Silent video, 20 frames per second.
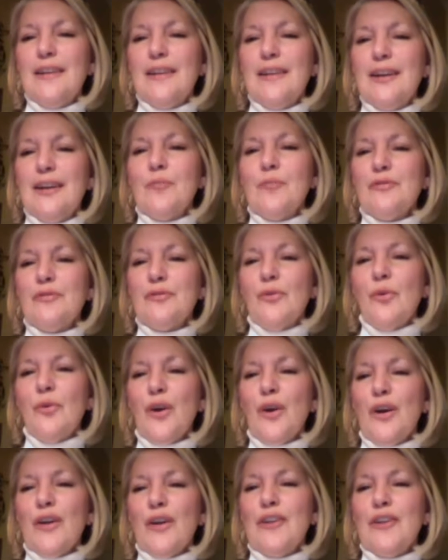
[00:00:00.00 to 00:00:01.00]

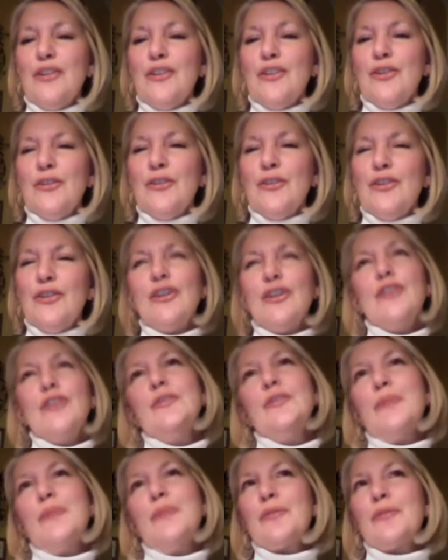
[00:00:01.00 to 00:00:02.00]
before
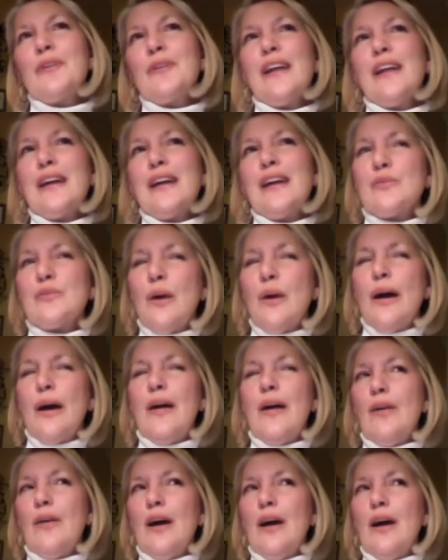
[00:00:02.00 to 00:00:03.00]
you might realize,
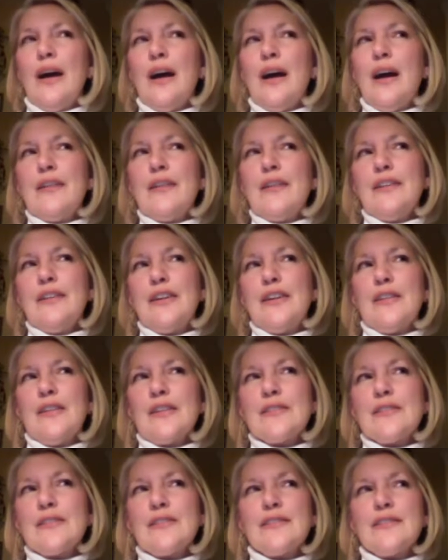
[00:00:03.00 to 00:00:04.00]
wow,
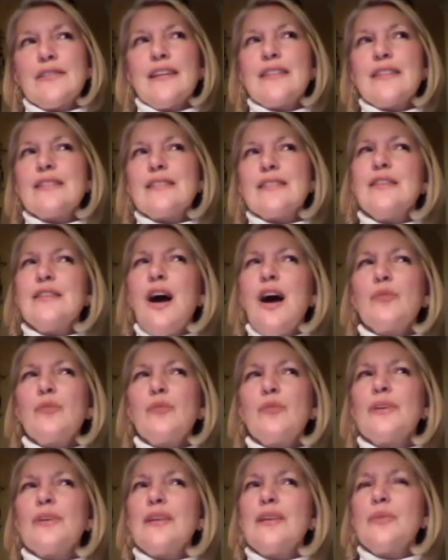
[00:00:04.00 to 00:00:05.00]
that's
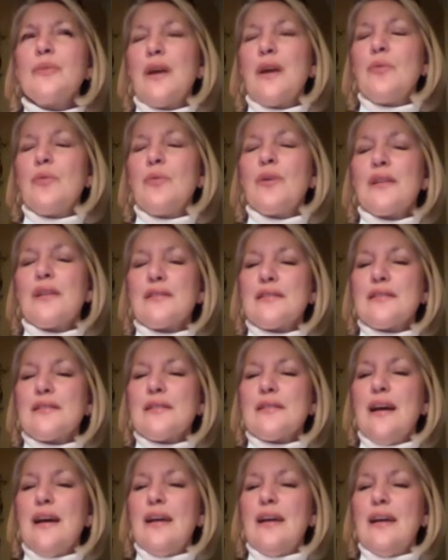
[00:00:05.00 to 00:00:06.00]
not really what I want to
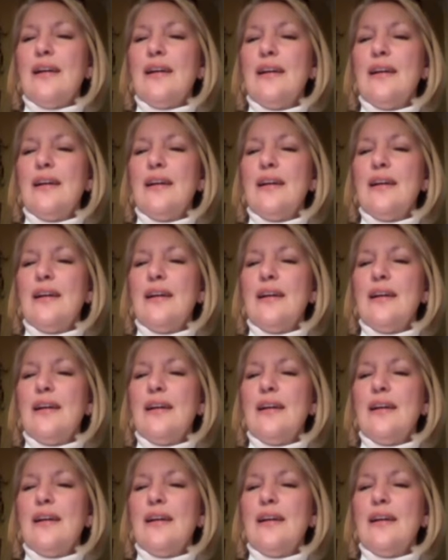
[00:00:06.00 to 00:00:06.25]
say.